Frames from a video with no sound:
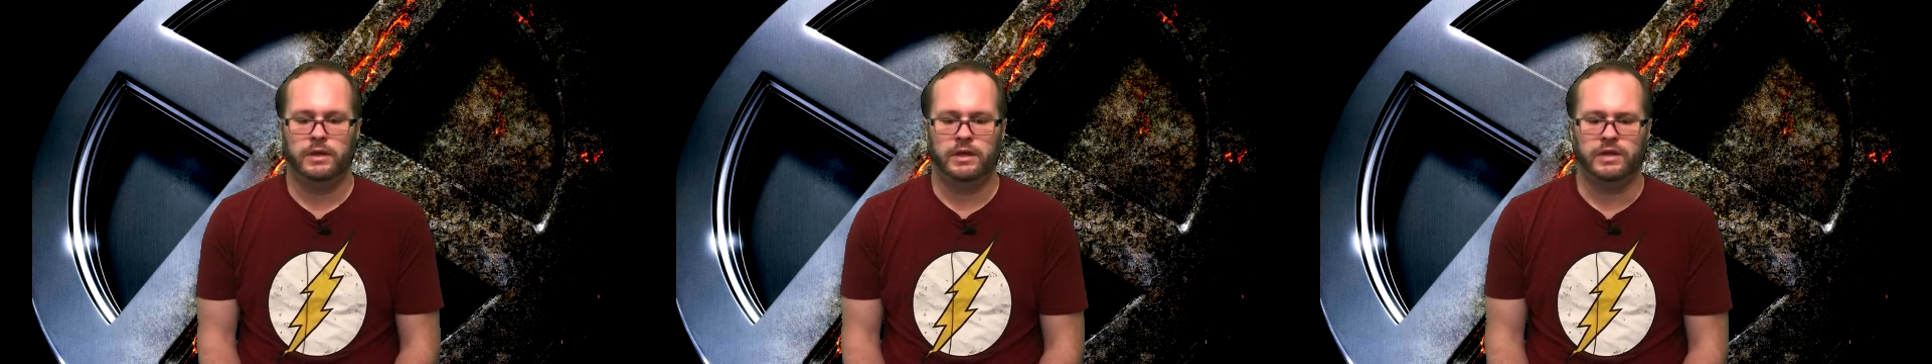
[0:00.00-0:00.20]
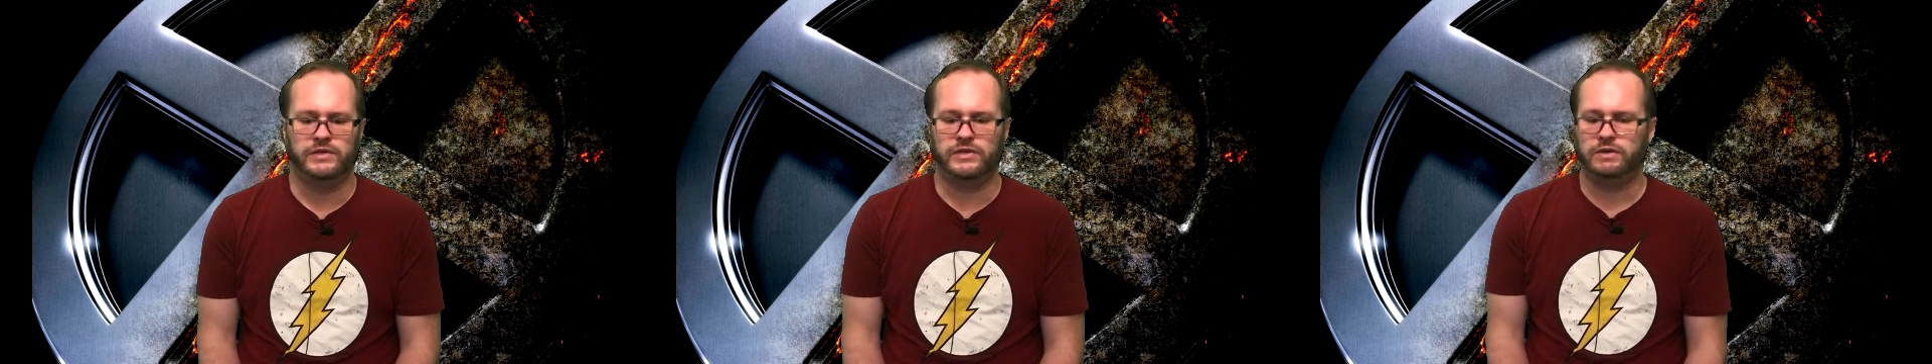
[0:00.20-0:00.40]

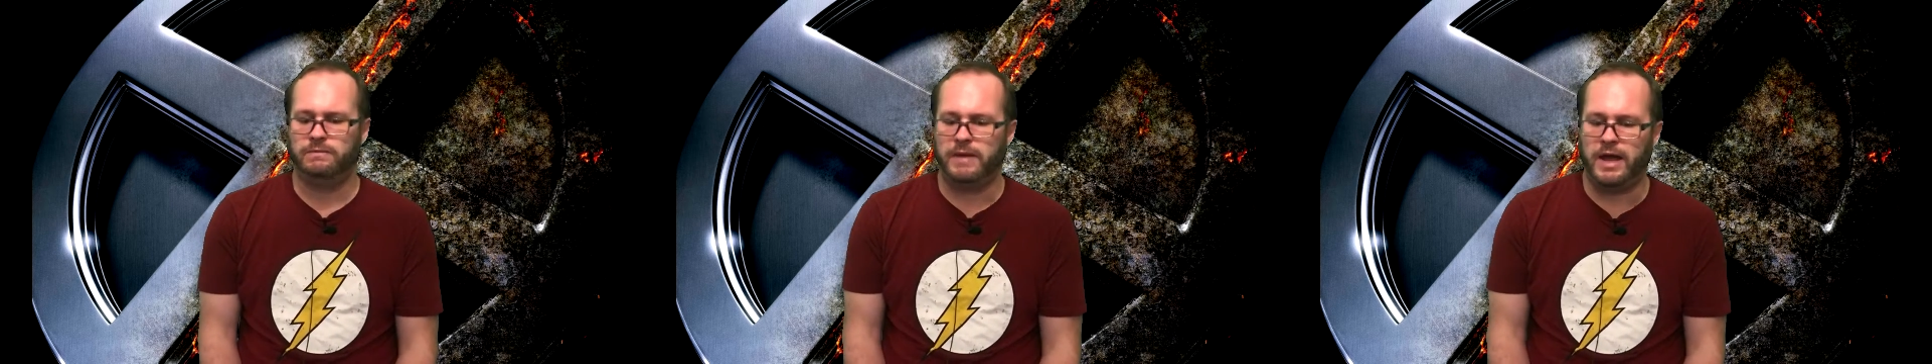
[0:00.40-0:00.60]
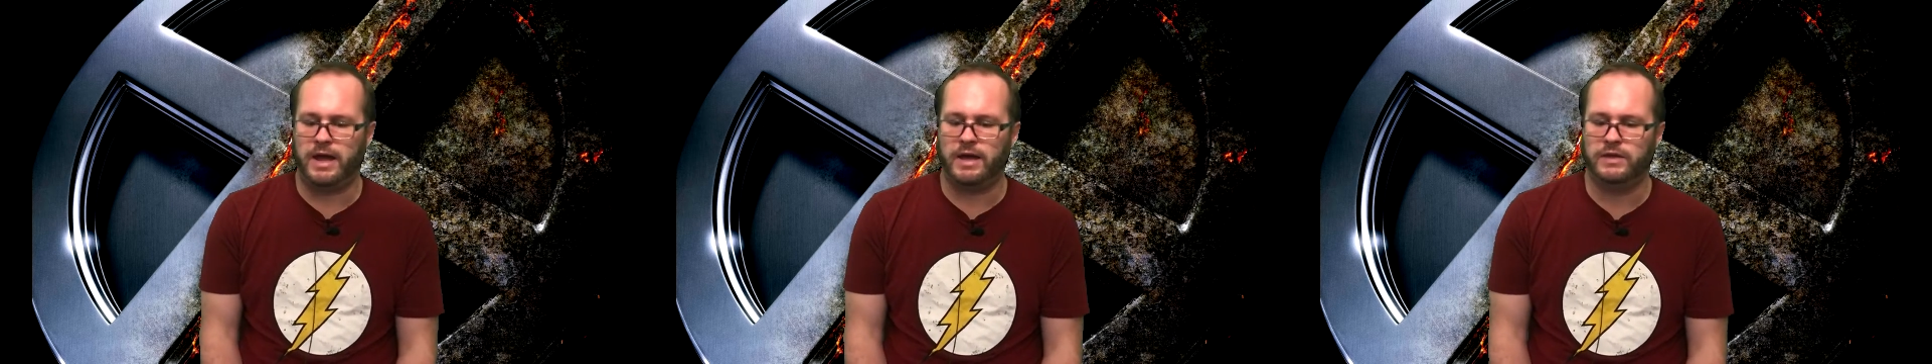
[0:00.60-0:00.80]
Is their
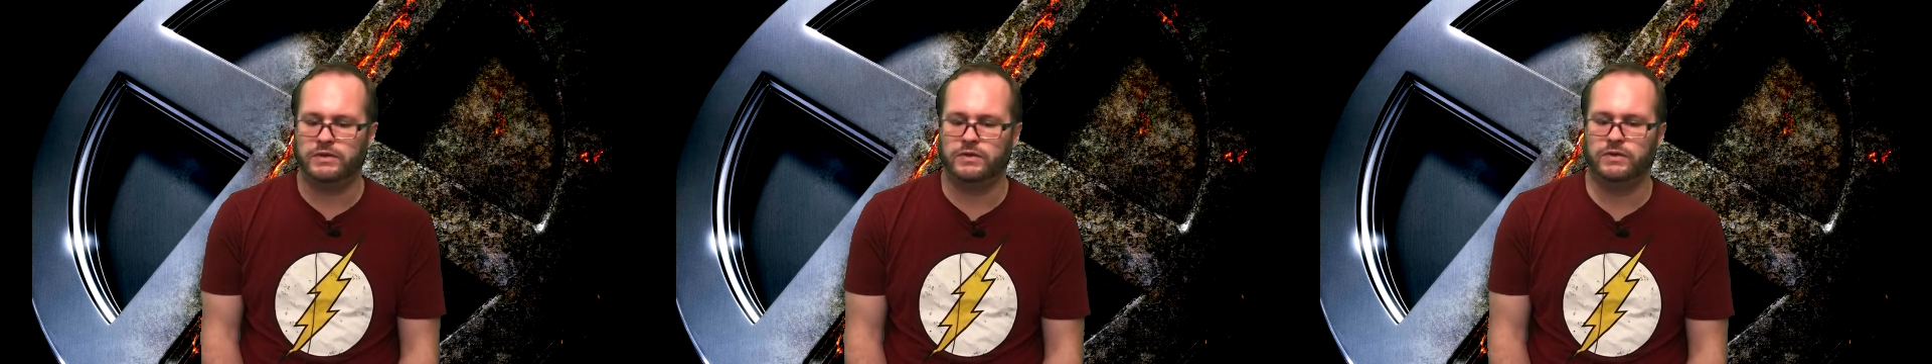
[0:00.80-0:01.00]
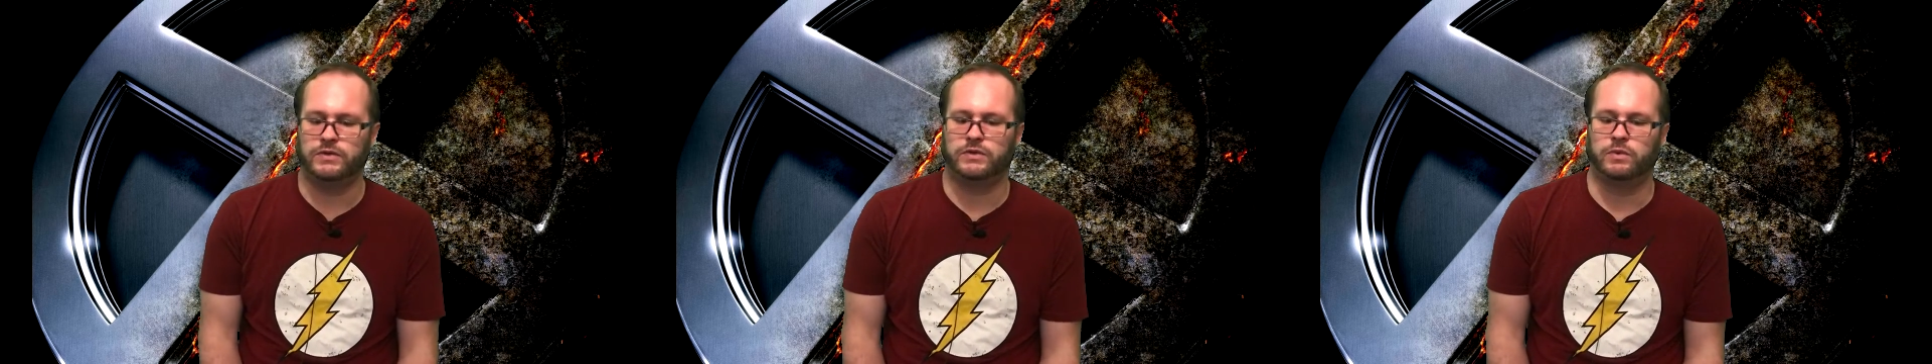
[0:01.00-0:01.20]
past
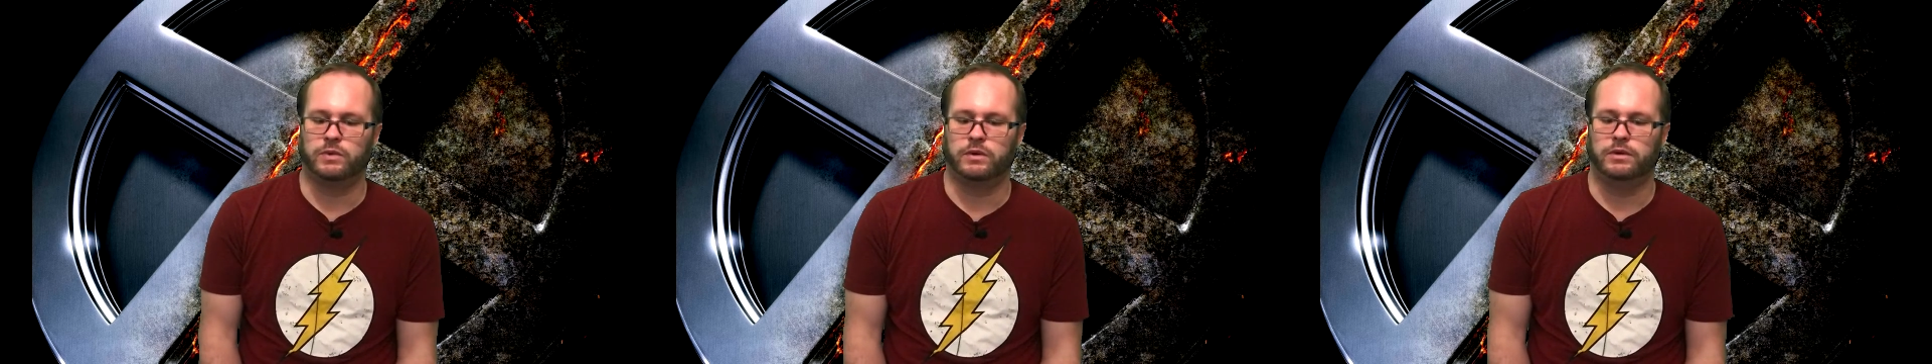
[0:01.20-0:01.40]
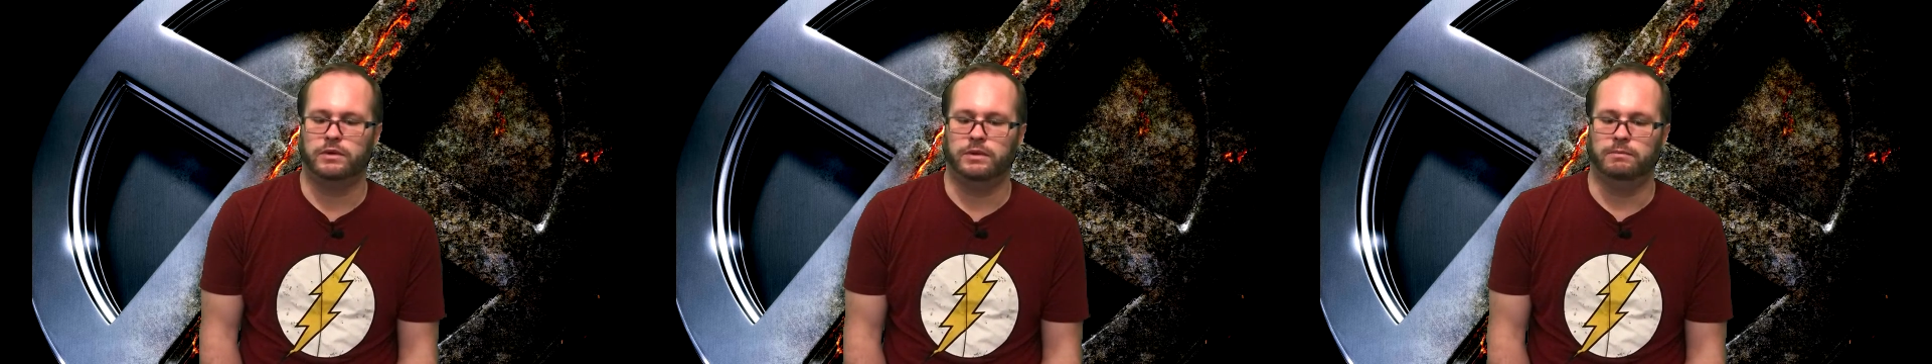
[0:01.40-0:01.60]
in this
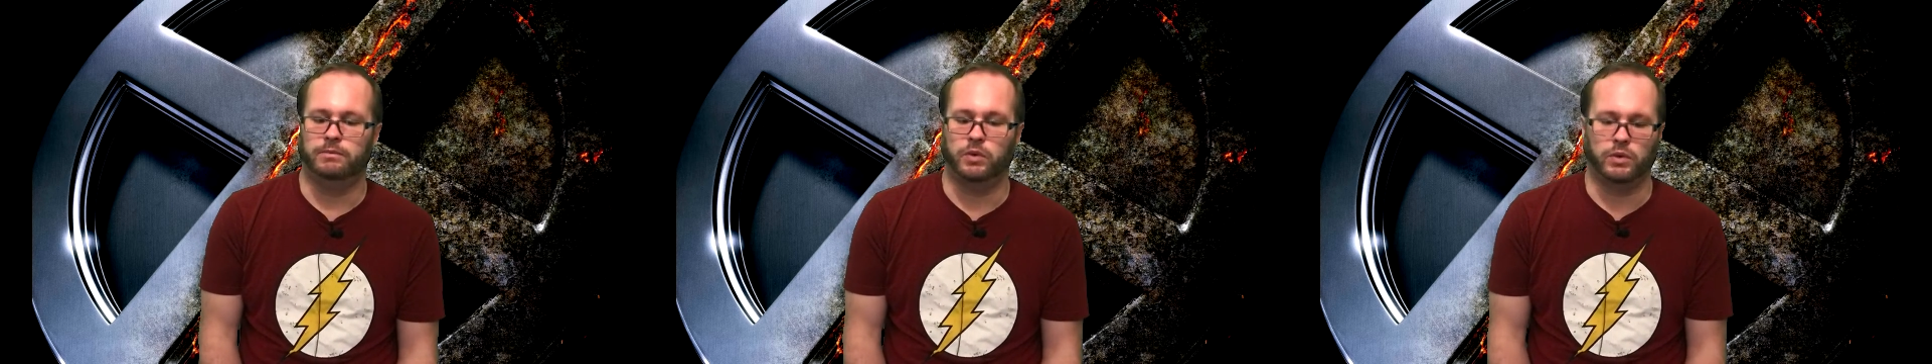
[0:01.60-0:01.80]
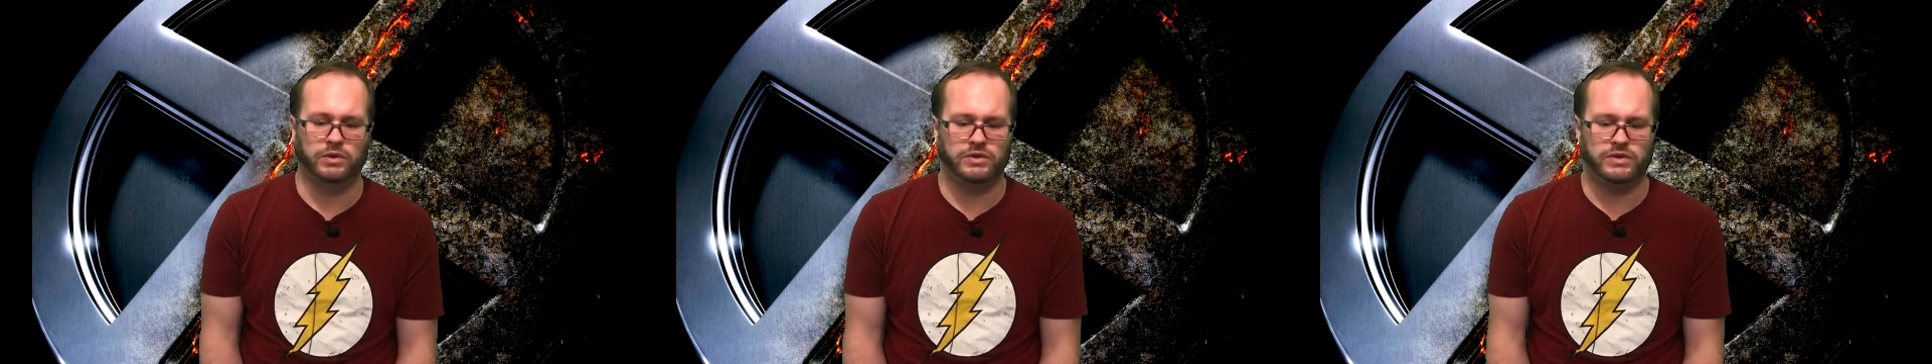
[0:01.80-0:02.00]
world
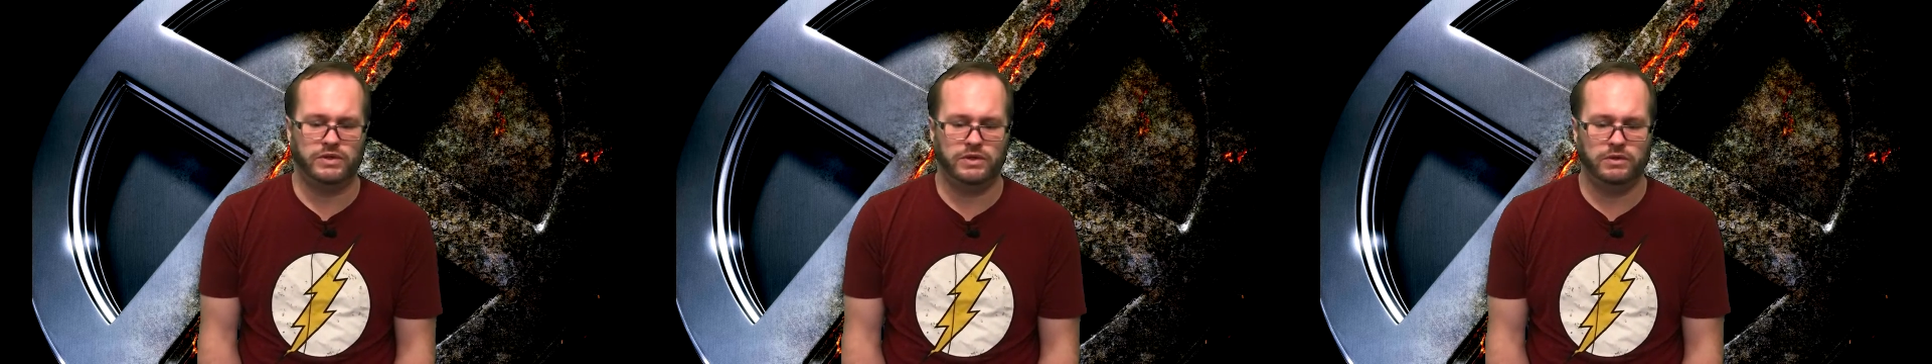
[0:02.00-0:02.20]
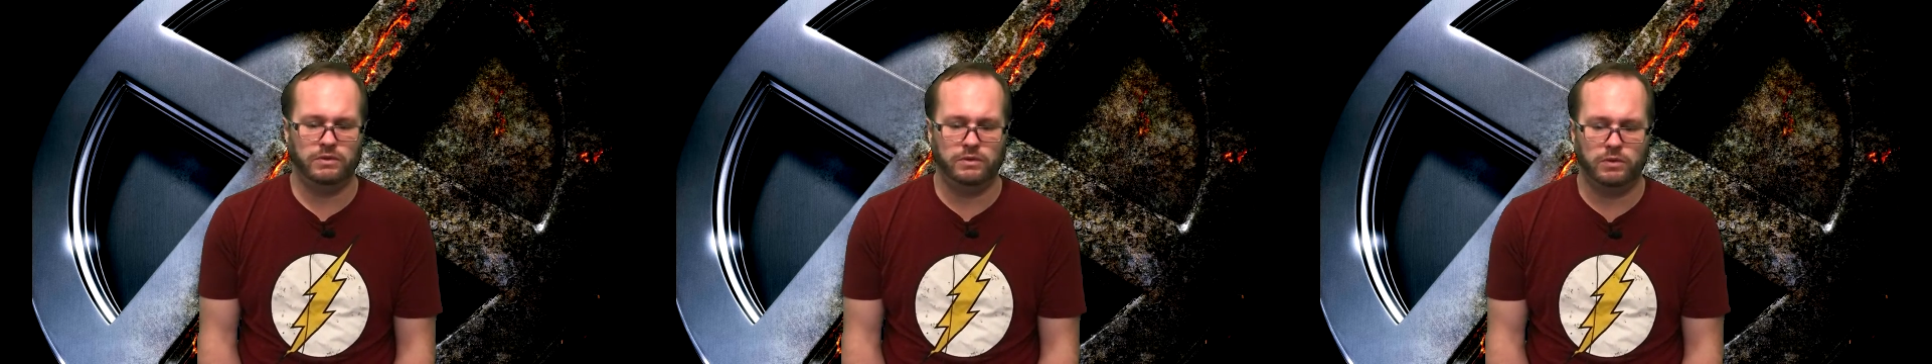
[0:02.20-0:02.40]
important to
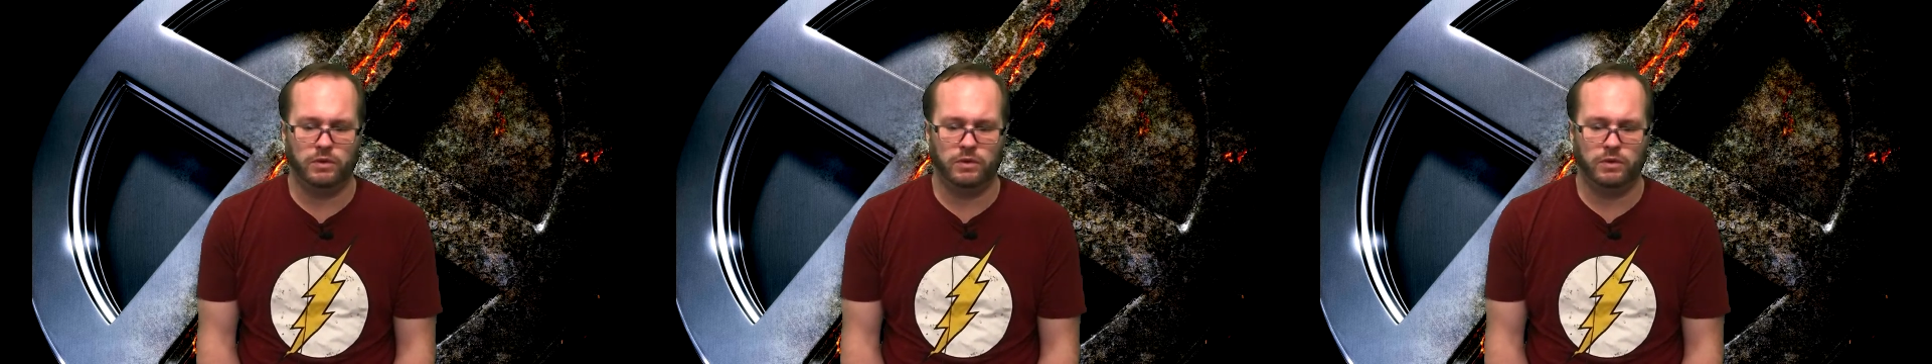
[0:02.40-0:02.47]
you,